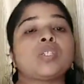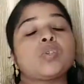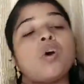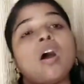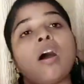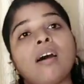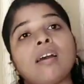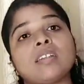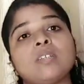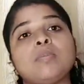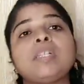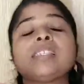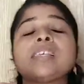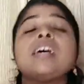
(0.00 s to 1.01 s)
So art
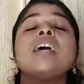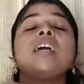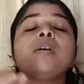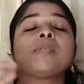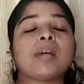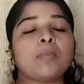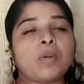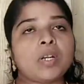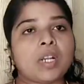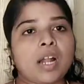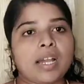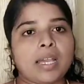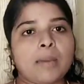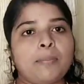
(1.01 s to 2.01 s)
means if someone
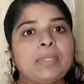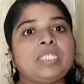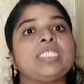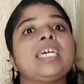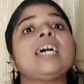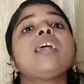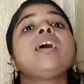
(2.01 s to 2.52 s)
draw a picture,